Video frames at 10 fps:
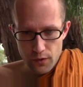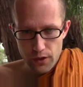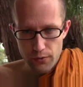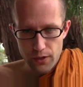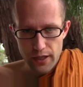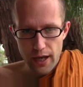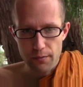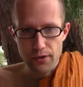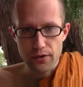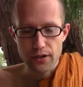it really
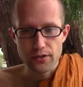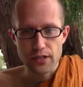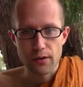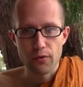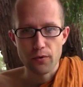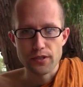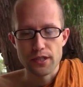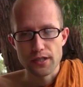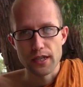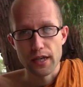helped me to understand what was
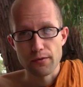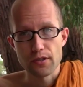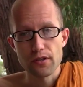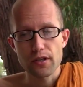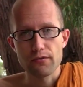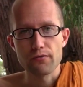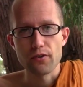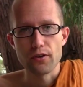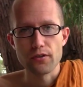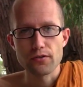this thing I was looking
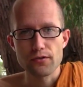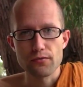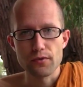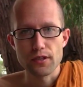for. This